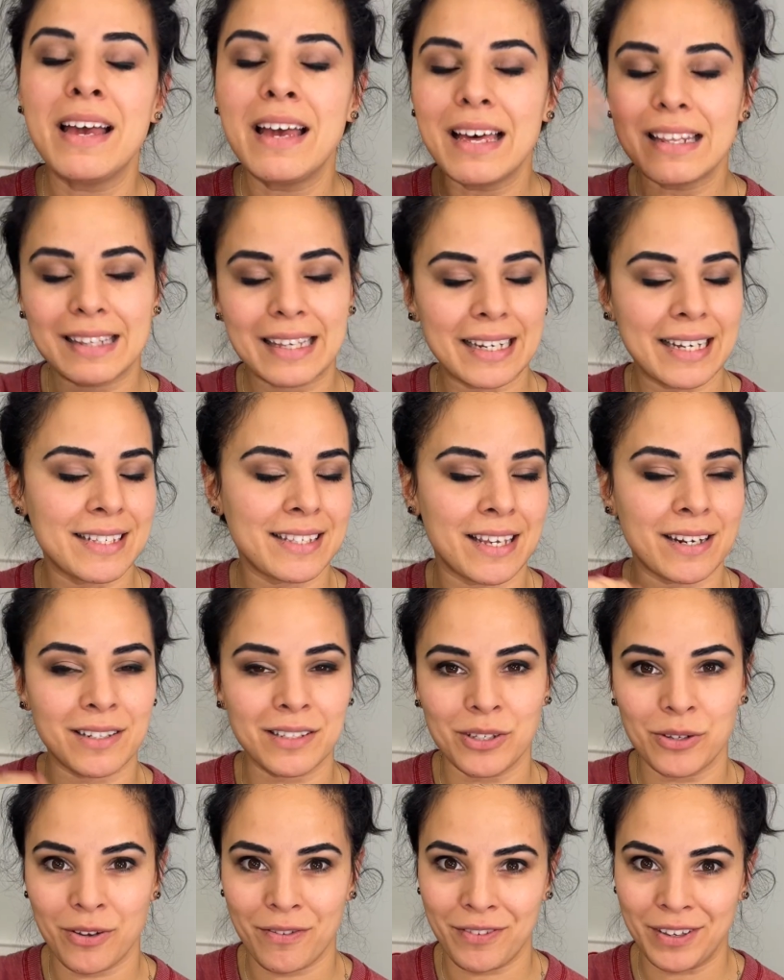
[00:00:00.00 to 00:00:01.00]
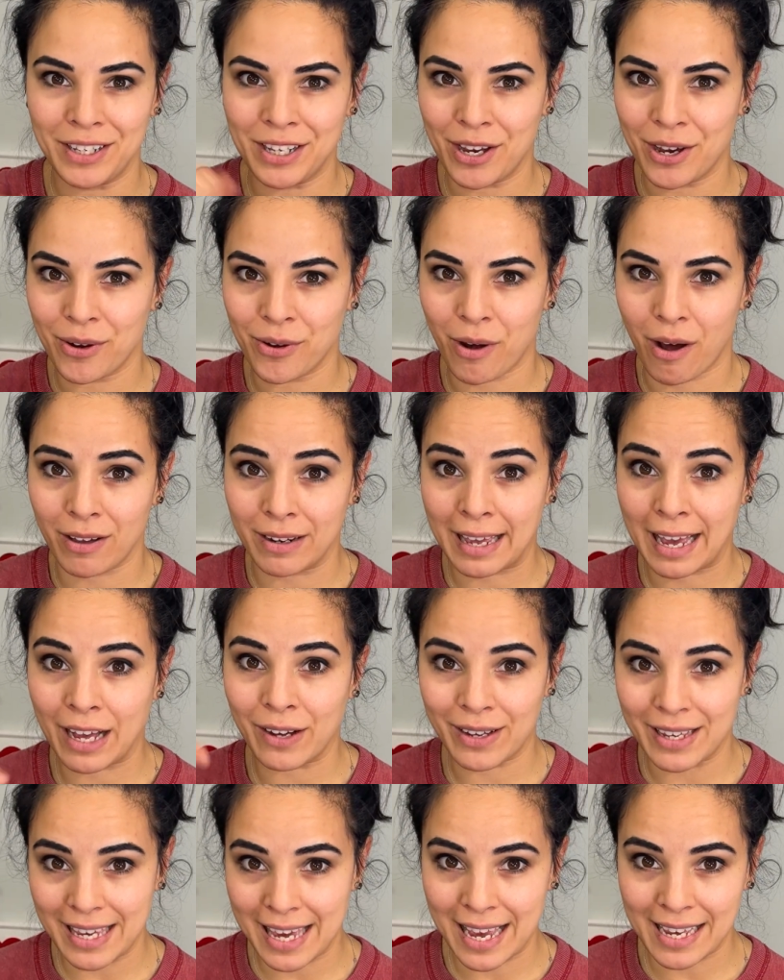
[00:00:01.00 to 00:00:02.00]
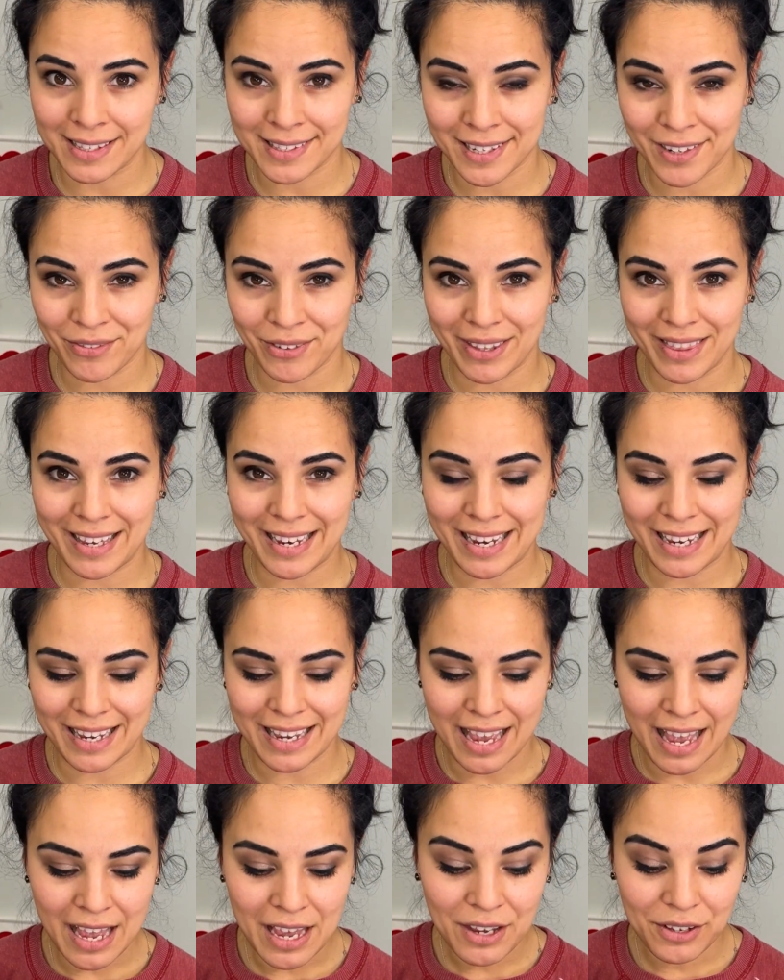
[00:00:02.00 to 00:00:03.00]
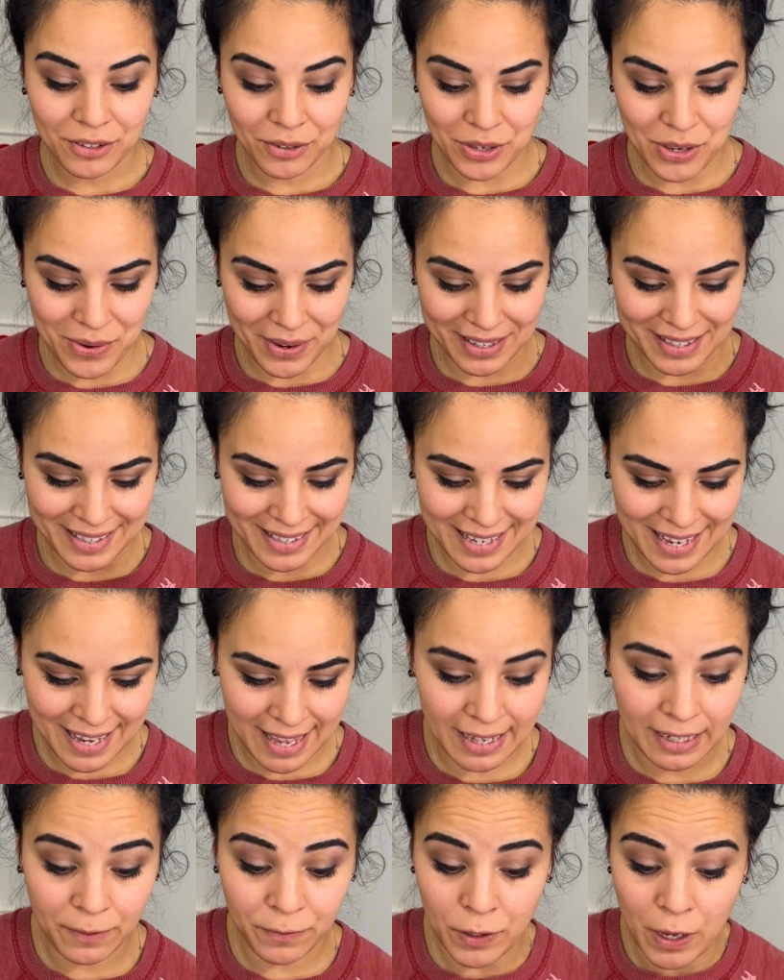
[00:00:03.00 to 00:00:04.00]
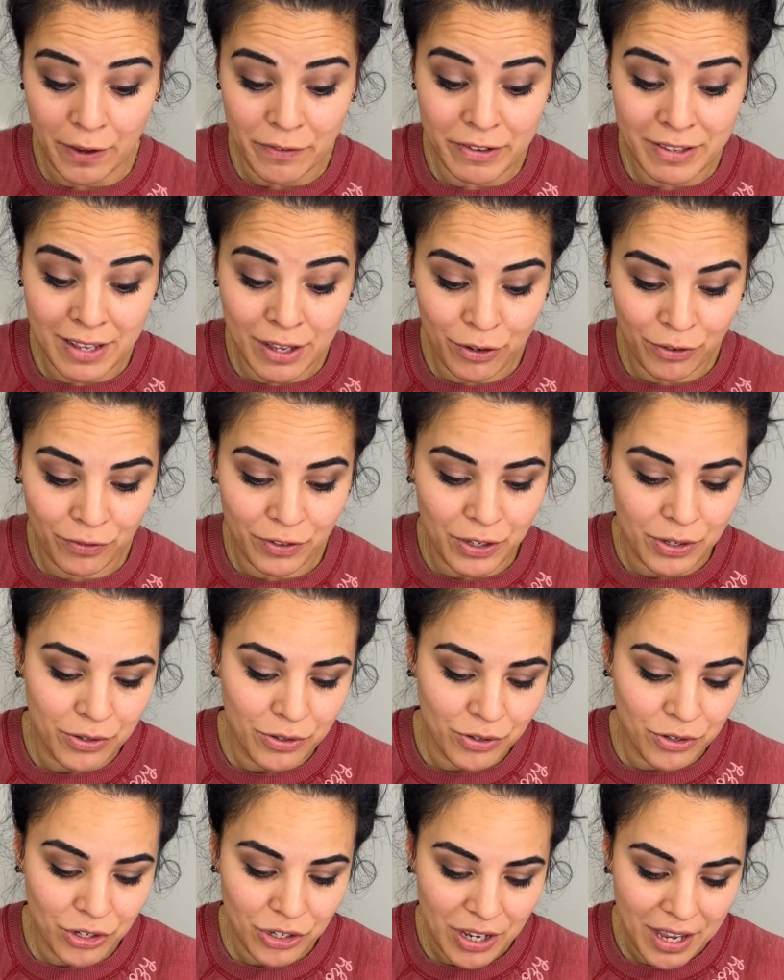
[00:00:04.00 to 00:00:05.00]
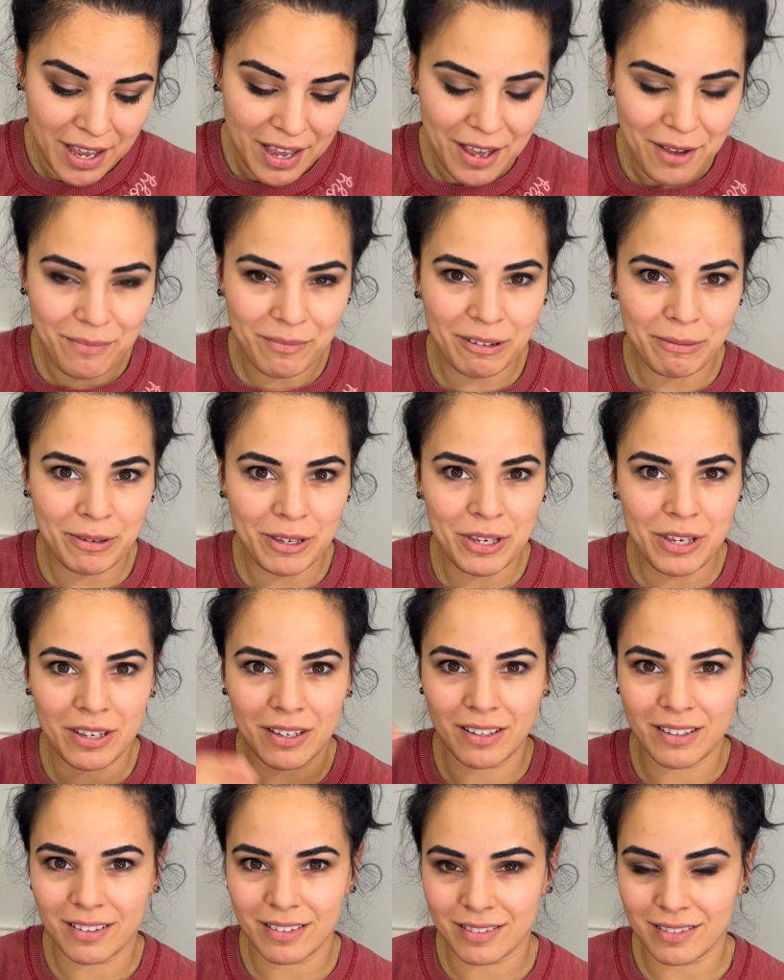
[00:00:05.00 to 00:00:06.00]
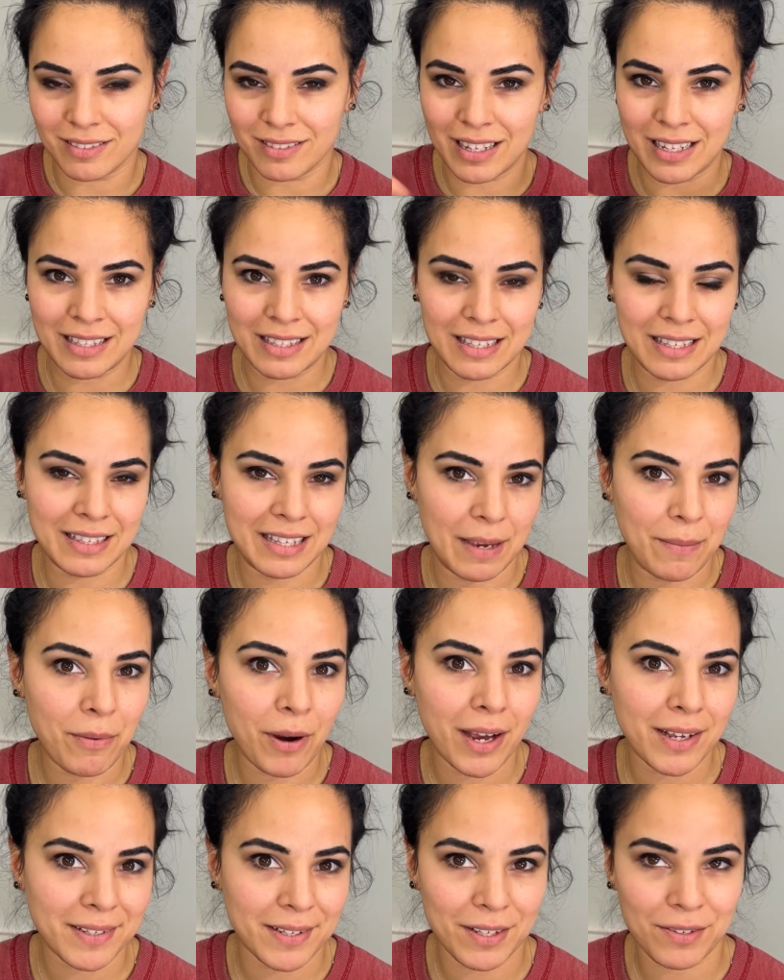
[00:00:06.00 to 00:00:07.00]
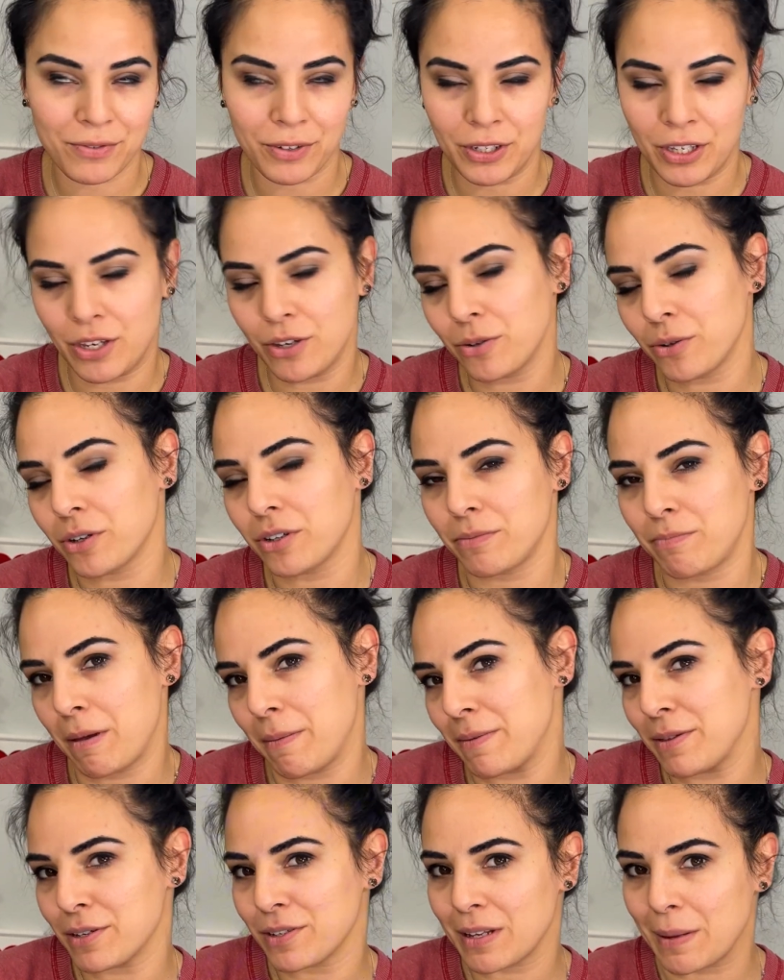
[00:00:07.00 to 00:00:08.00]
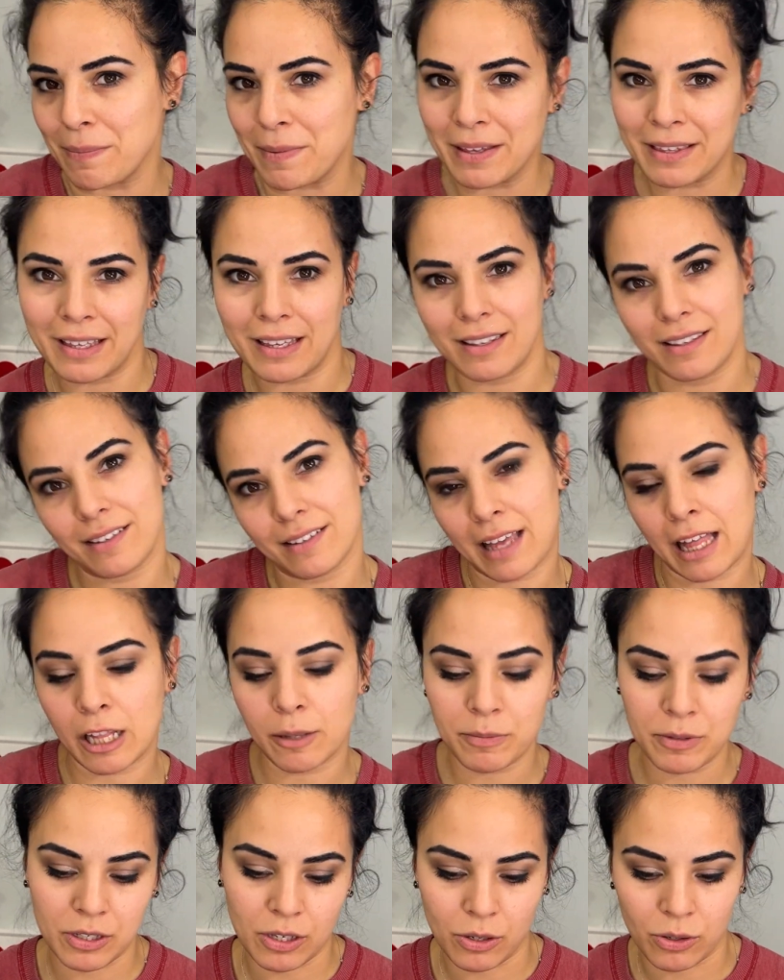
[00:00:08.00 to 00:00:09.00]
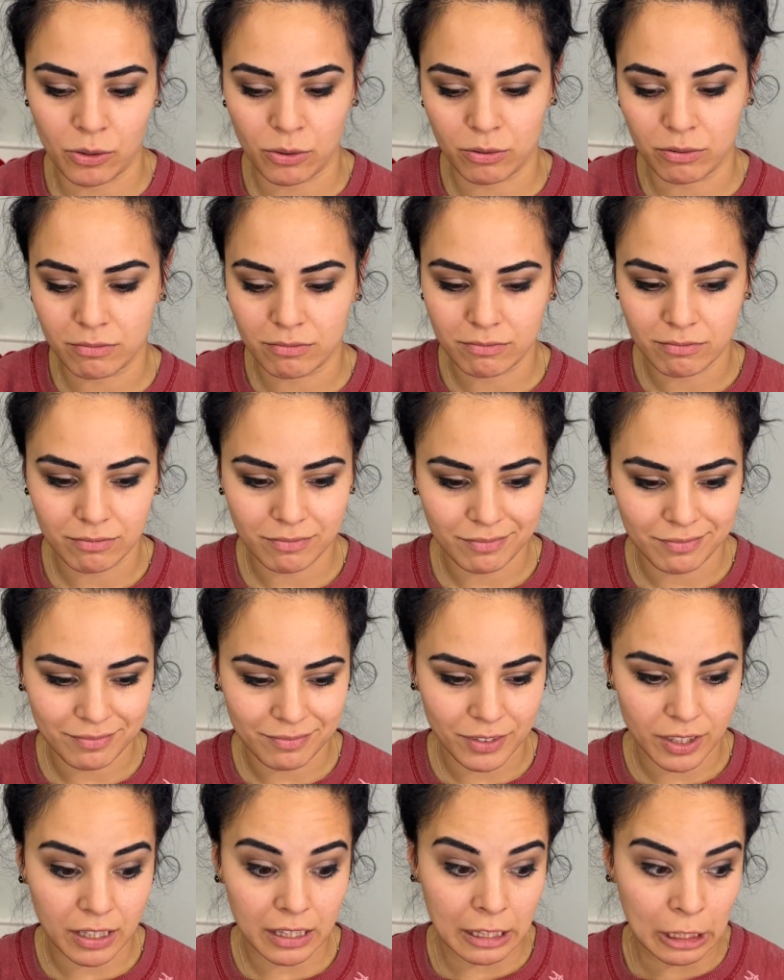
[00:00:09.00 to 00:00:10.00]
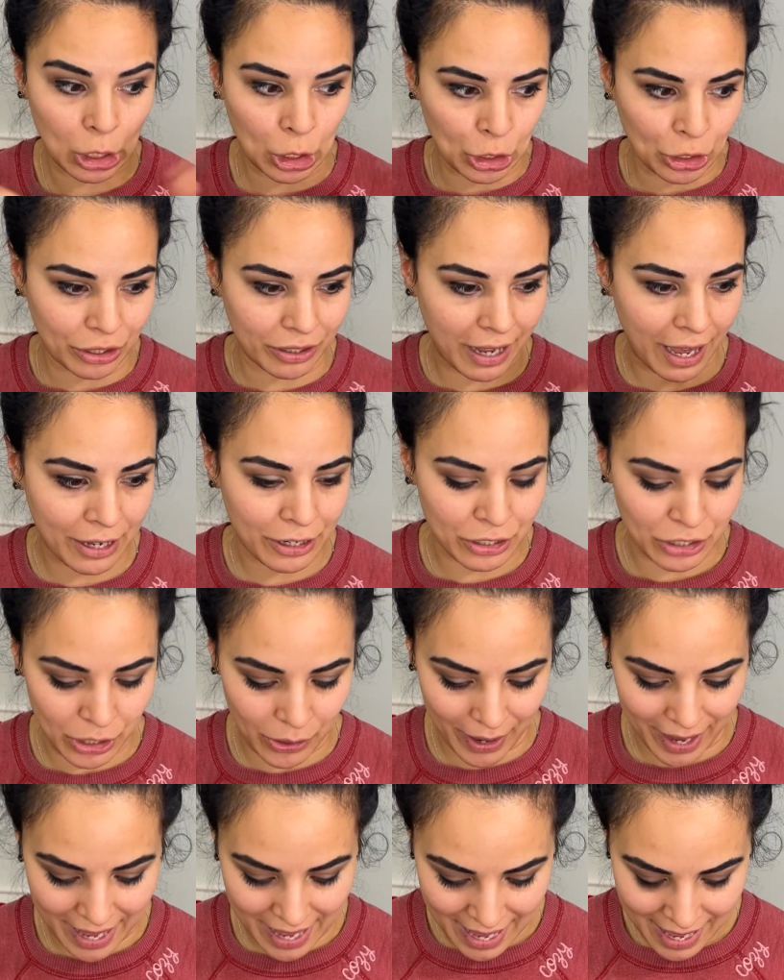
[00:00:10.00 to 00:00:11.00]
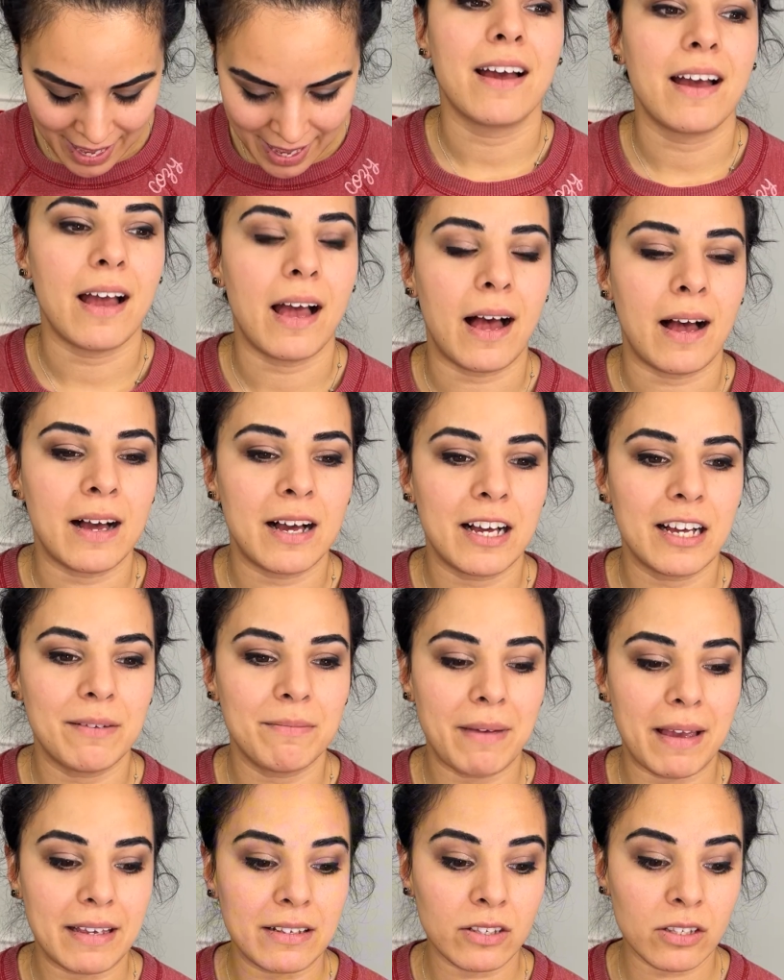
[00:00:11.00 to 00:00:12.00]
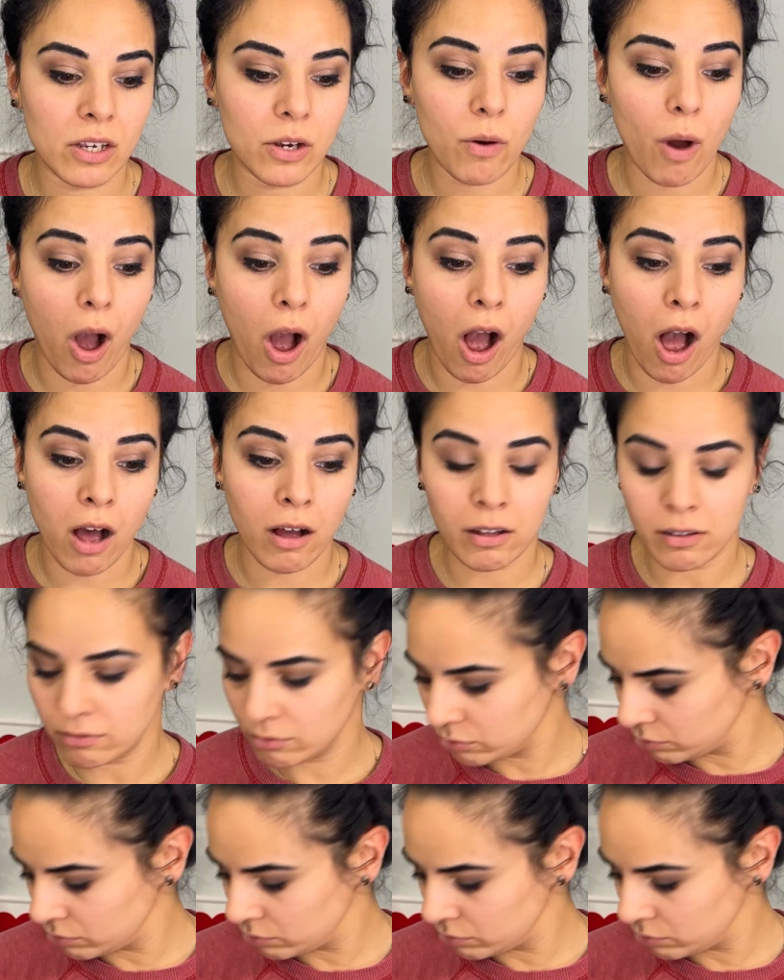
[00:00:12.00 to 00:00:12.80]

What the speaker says: Like I said, I'll do a video on how I cast everything so you can see it. And if you have a centrifuge, maybe it's the same process for you, or maybe there's something that helps you learn how to do it. So I'll